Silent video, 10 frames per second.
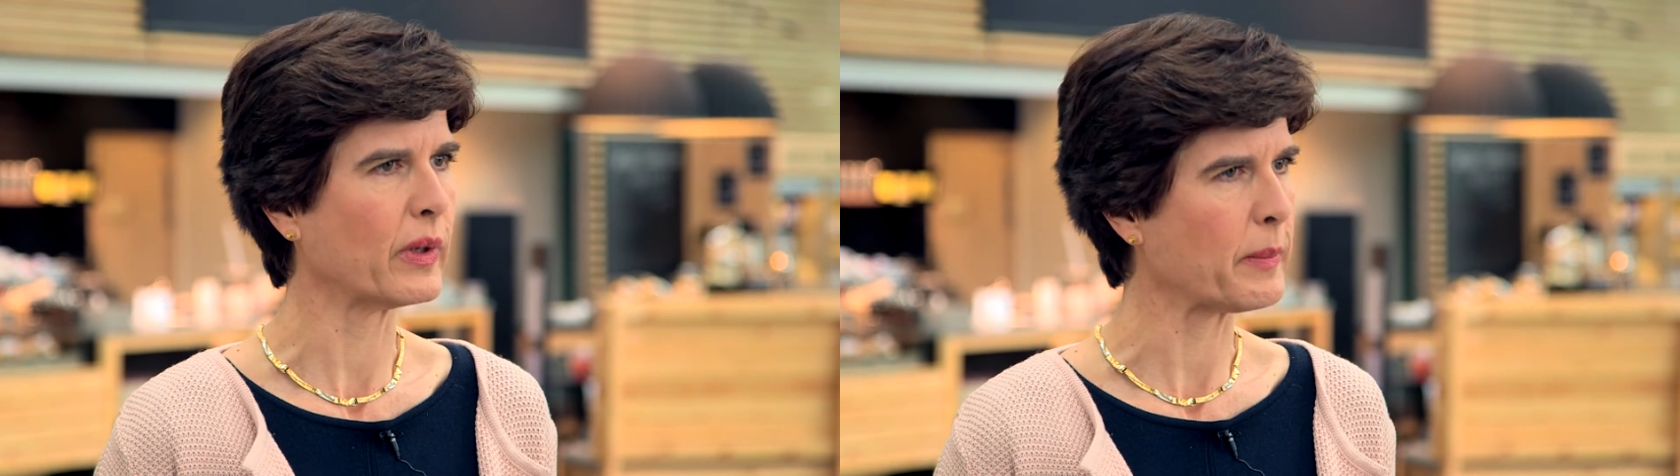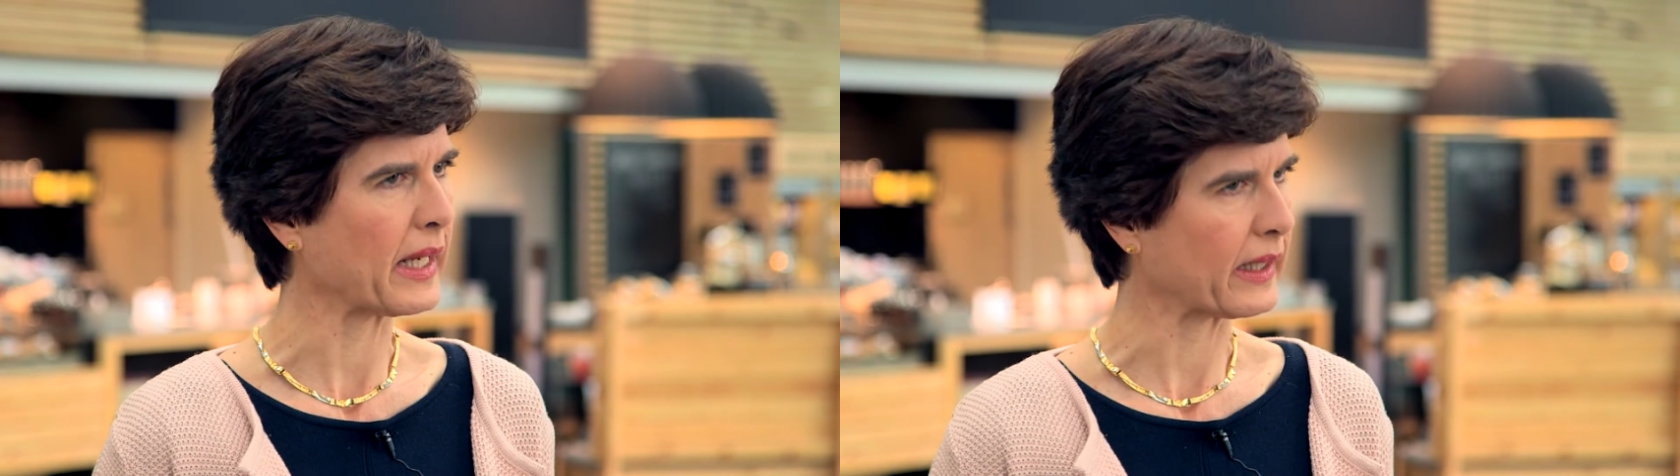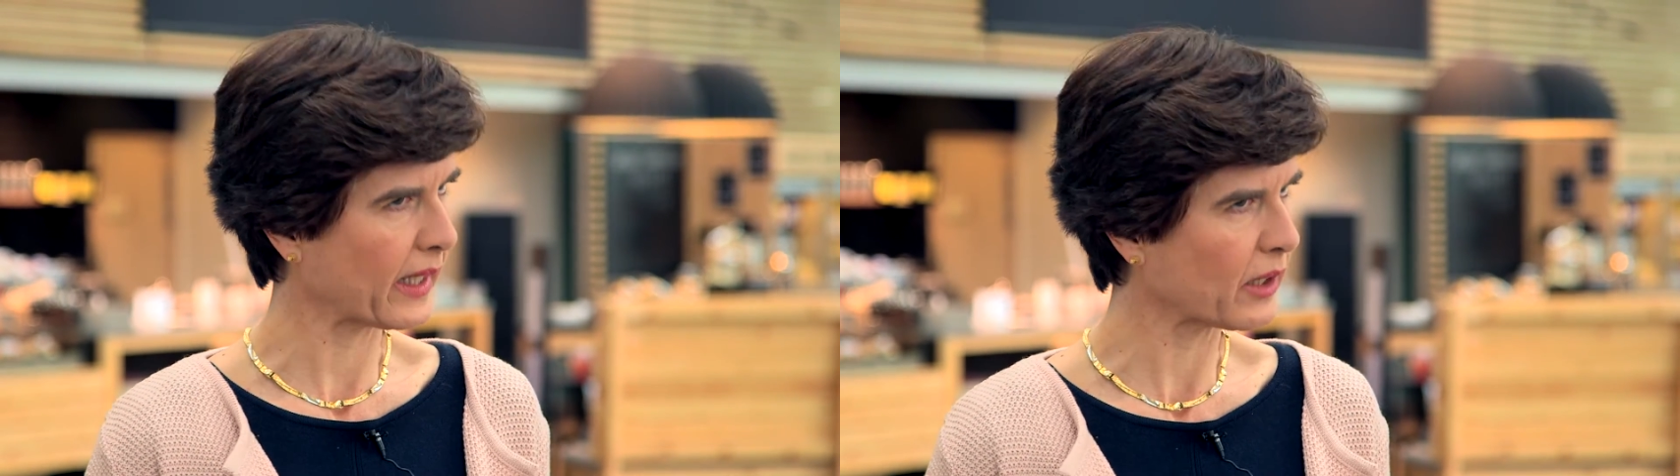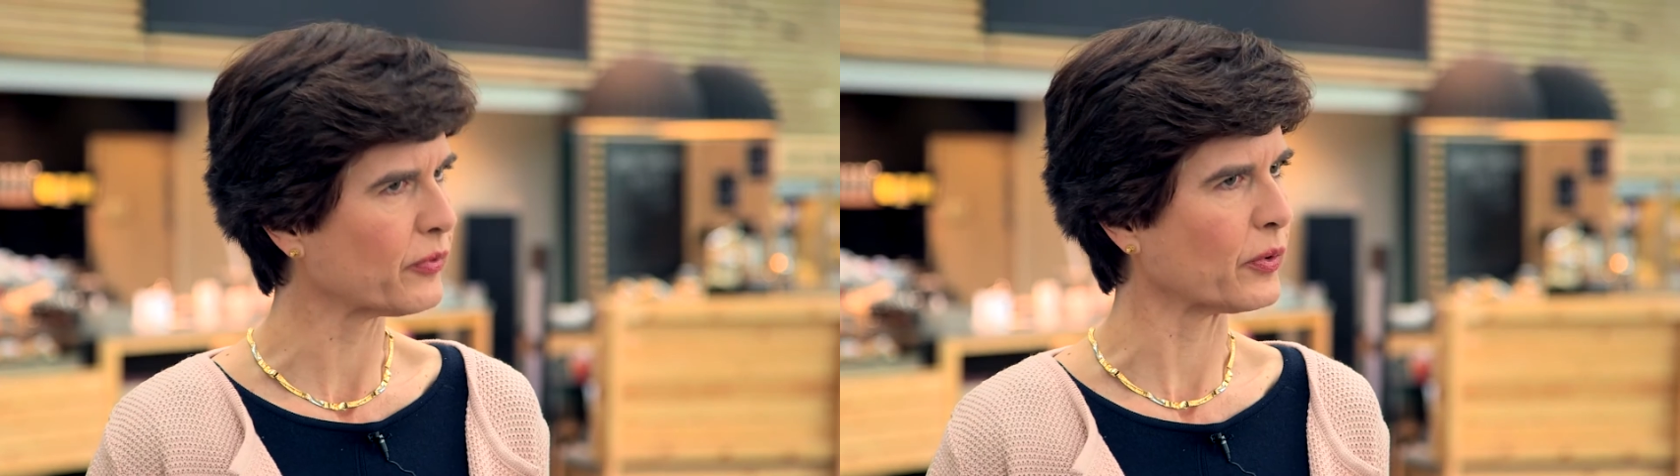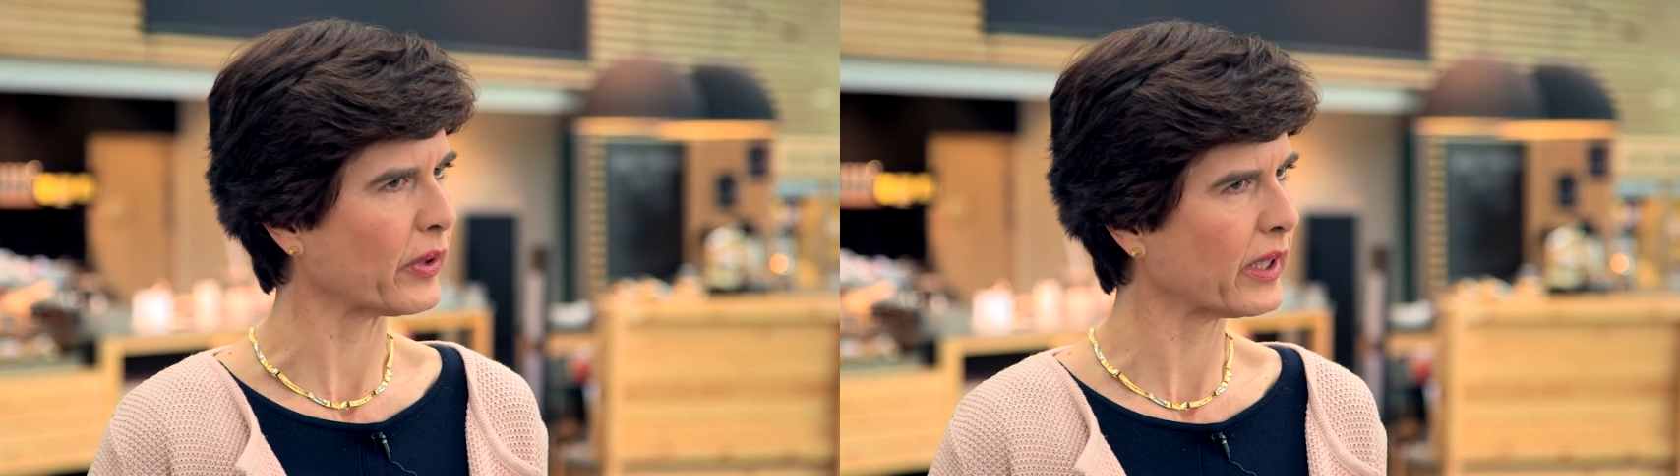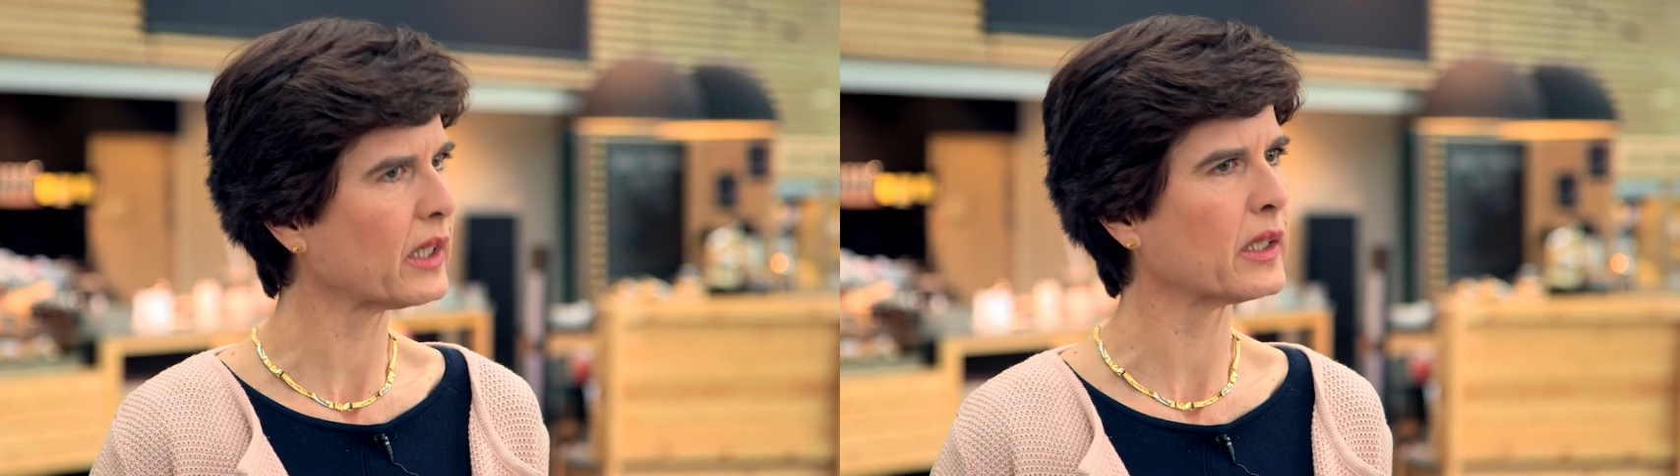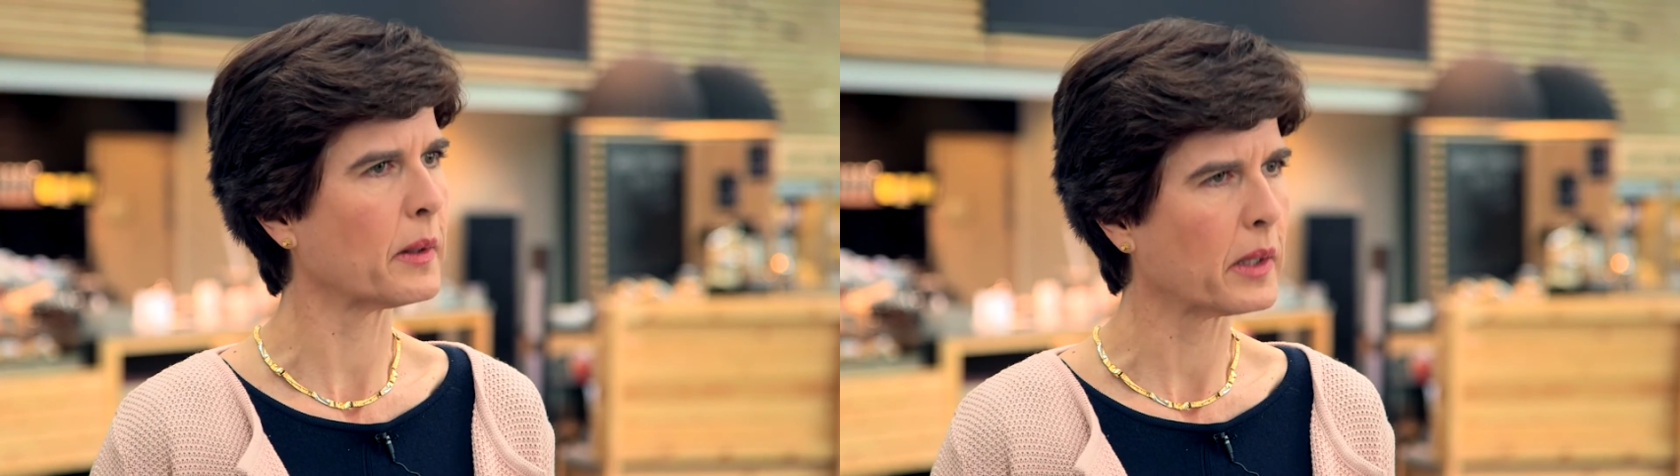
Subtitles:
remain careful there.